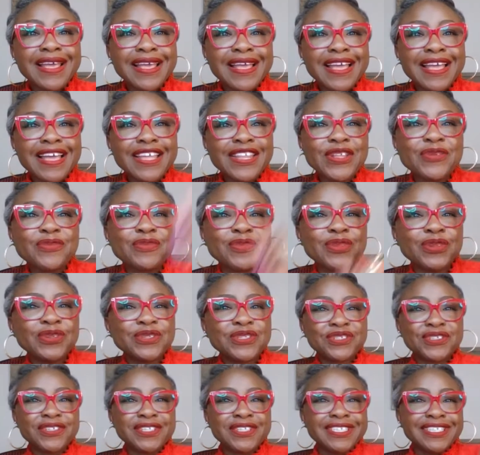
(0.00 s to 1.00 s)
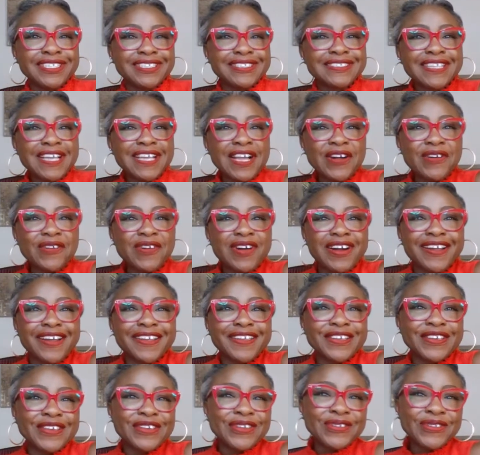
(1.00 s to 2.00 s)
Hello, Blue Trillions. How are
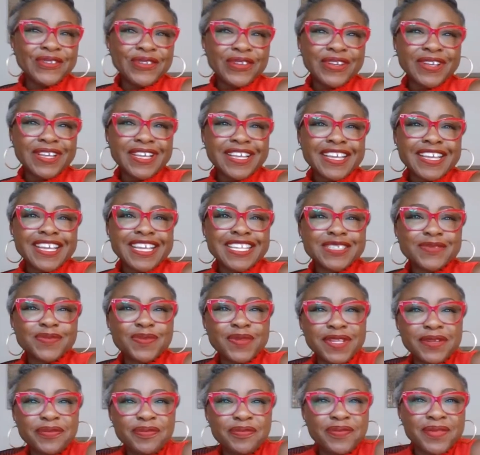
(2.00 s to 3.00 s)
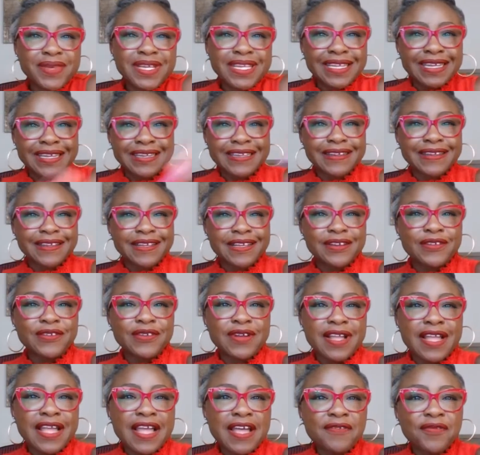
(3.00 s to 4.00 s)
you? It's been a minute.
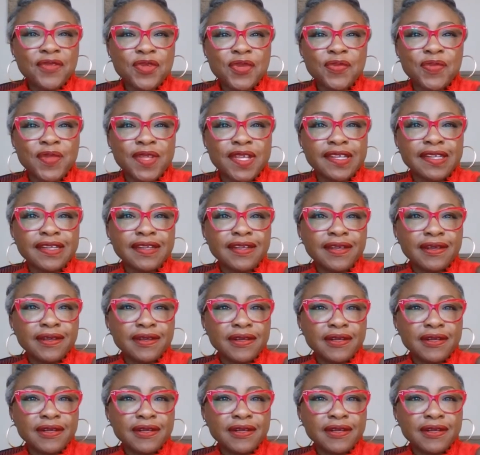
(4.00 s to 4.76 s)
How have you been?